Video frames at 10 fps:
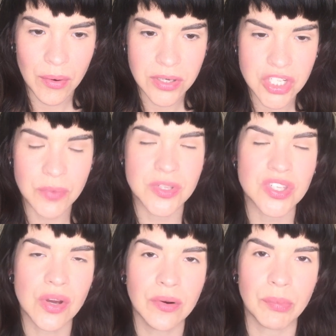she was
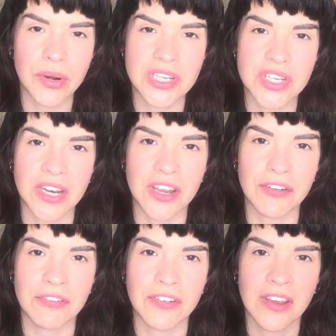so
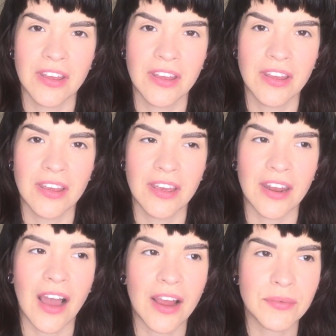appreciative,
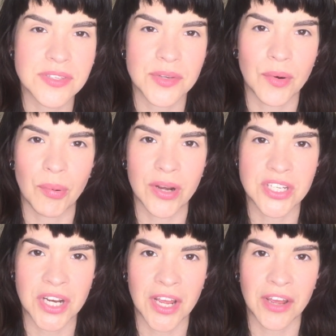and I was so
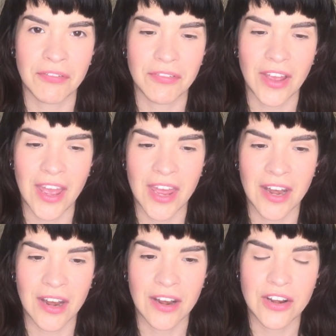appreciative, and
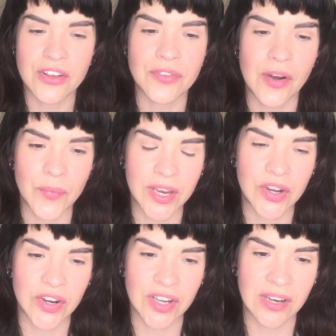knew that we
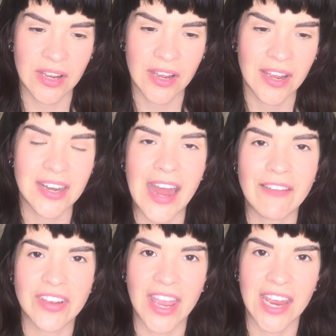could
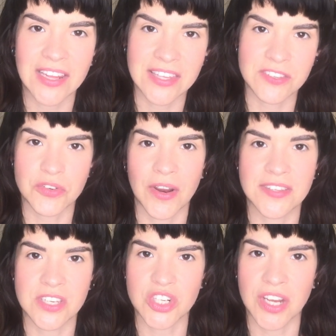navigate this
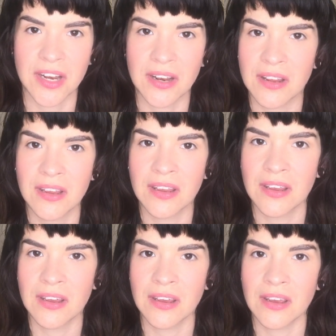transition
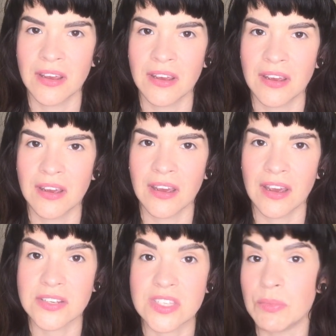
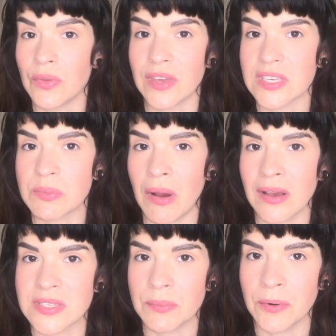as smoothly as
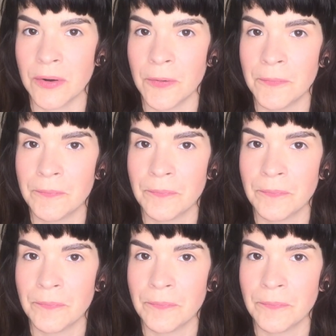possible.